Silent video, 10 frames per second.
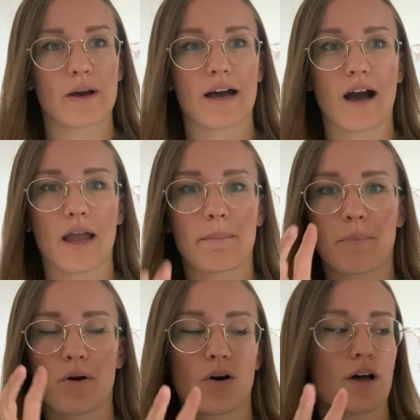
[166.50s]
where I
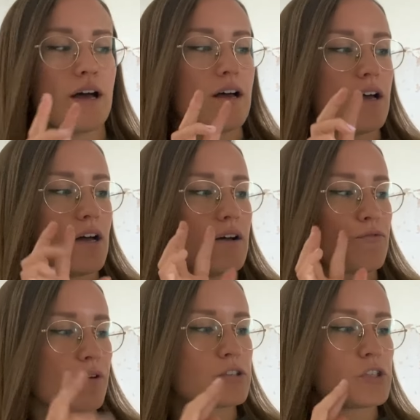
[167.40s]
put
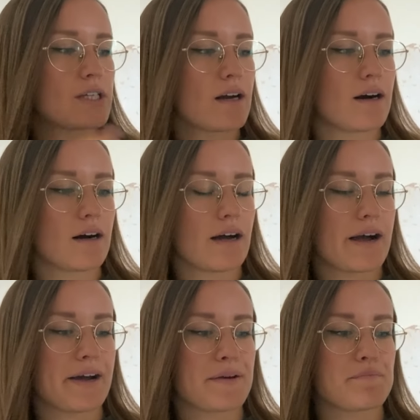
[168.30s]
freshly
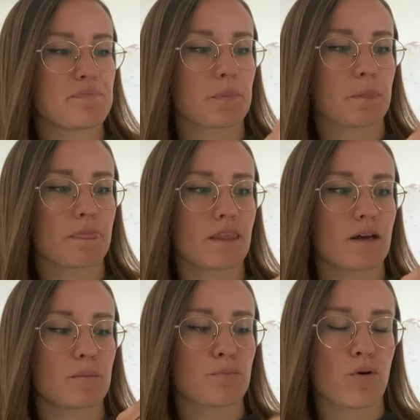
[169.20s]
cut
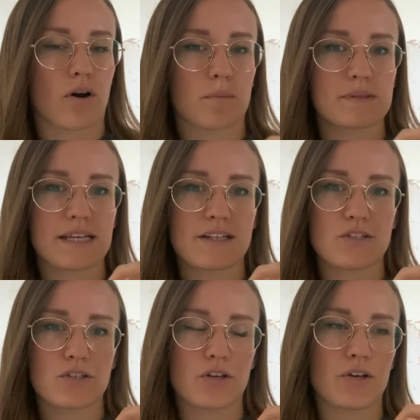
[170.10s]
props
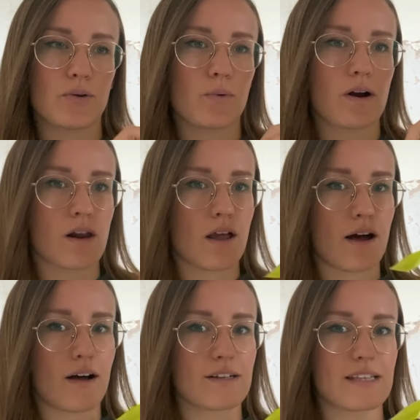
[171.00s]
into a
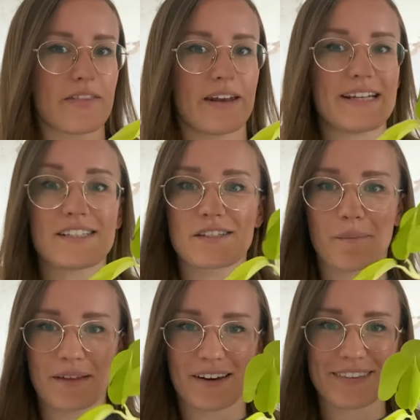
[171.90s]
glass and then into
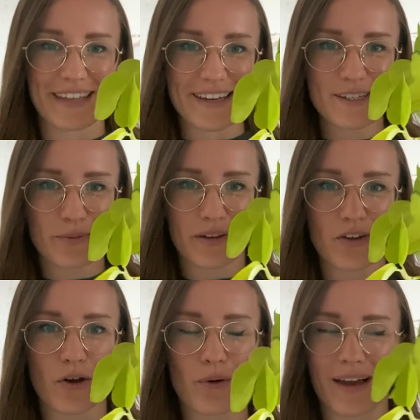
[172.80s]
something like this where
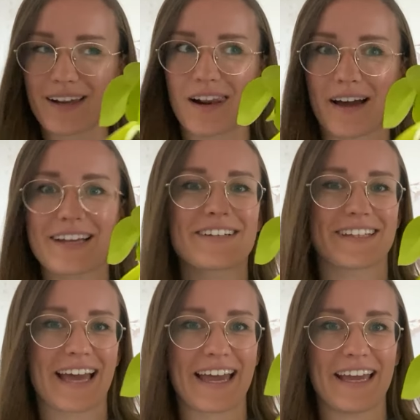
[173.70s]
no like light
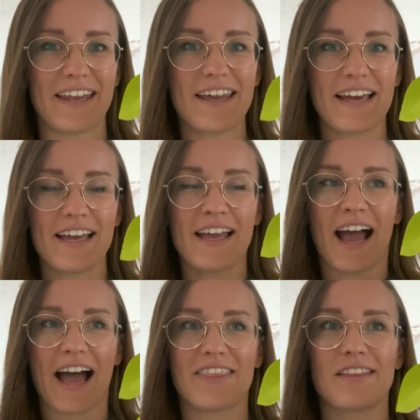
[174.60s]
could get in.
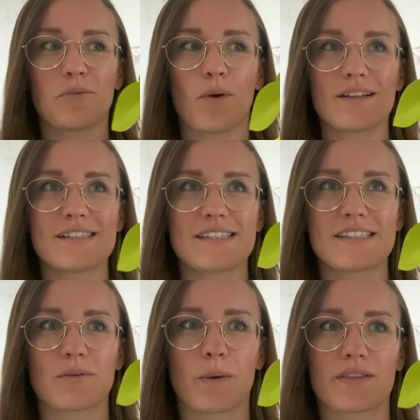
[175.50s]
And the
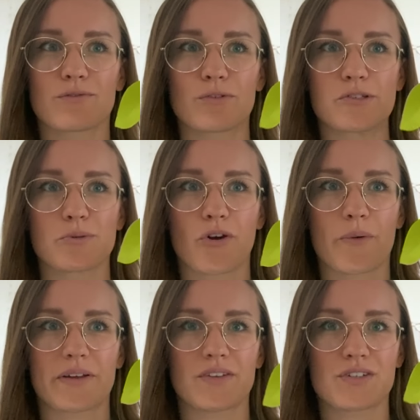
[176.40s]
ones where the roots were
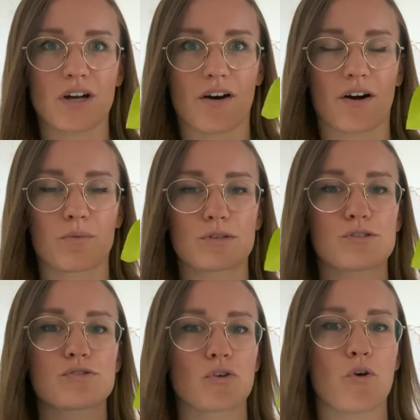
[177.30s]
growing in the dark were
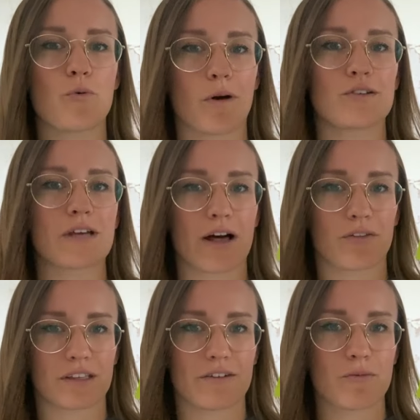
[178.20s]
so much
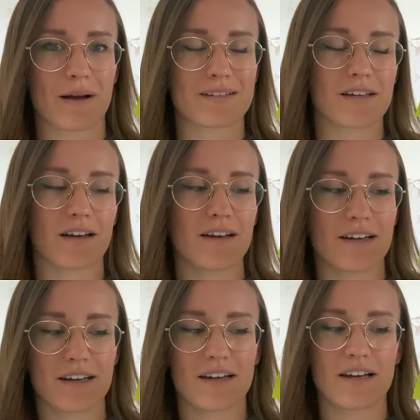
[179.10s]
healthier and better.
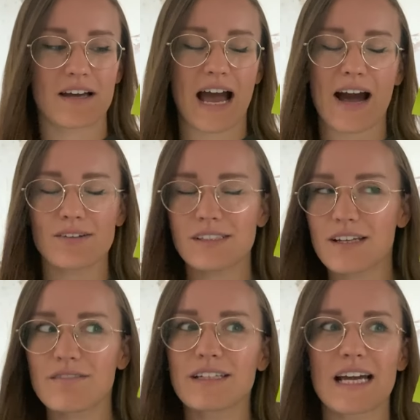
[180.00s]
How did
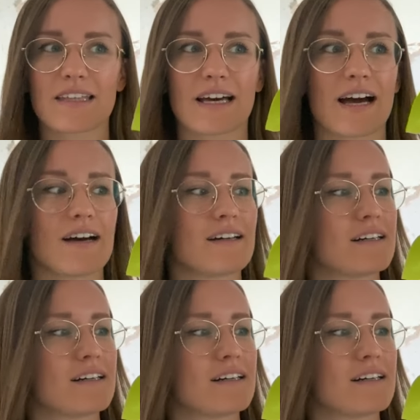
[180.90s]
I forget that?